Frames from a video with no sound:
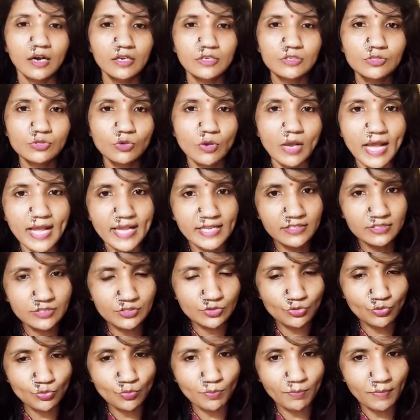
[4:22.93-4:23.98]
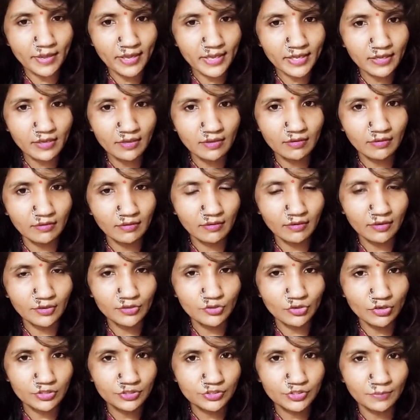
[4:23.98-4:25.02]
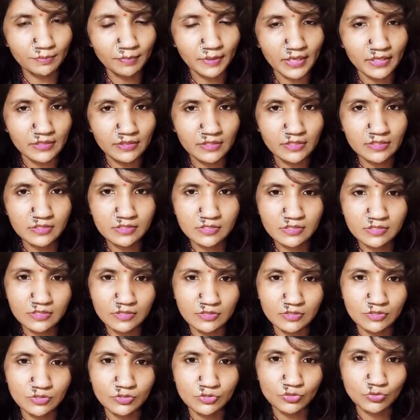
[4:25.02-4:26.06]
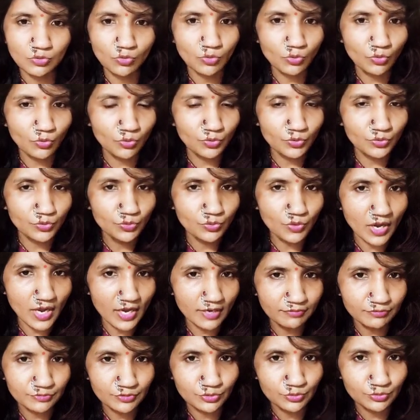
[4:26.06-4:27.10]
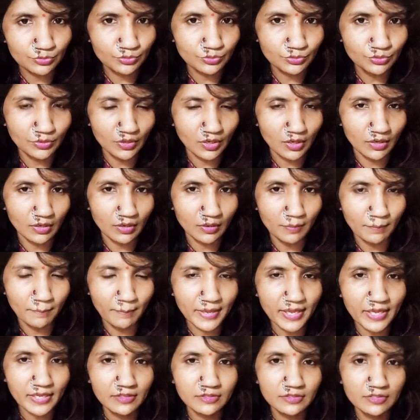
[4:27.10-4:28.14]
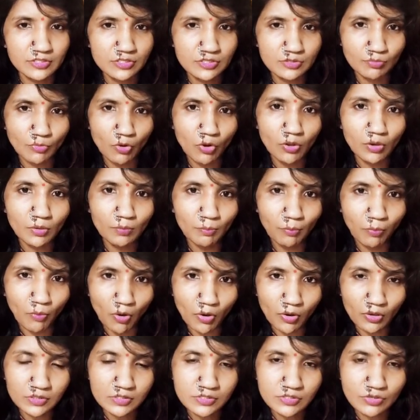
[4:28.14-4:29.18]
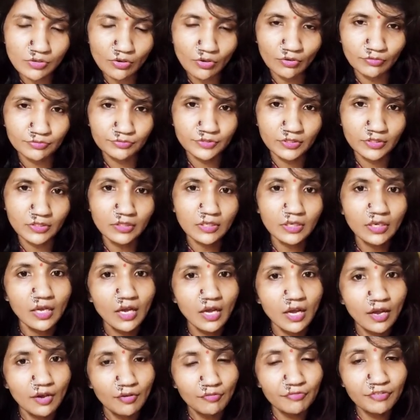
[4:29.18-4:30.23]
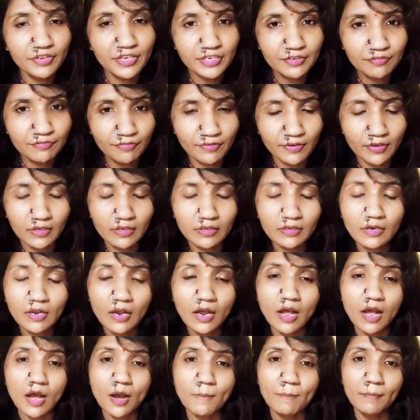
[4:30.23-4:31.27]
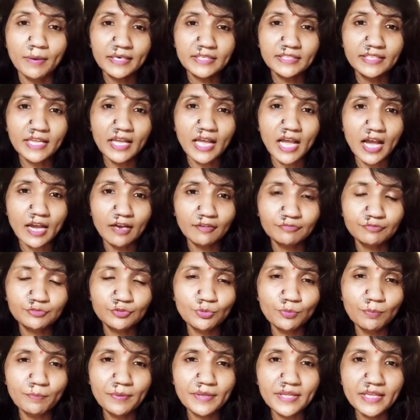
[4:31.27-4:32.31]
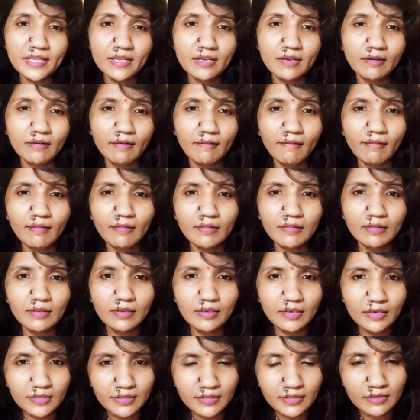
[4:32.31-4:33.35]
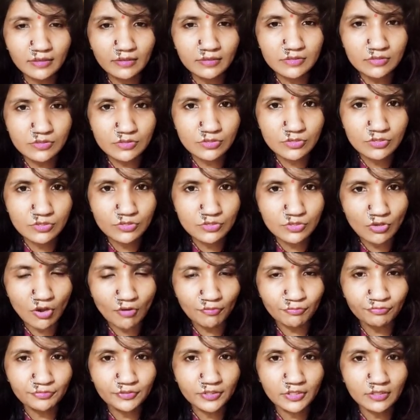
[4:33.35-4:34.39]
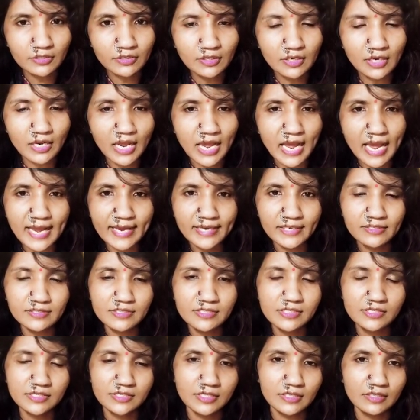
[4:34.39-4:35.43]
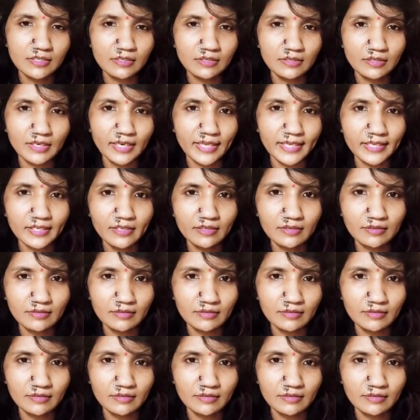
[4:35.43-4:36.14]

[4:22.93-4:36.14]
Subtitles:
So as you make your chapatis, so you have to make the small balls of the wheat flour, but they have to be a little softer and still like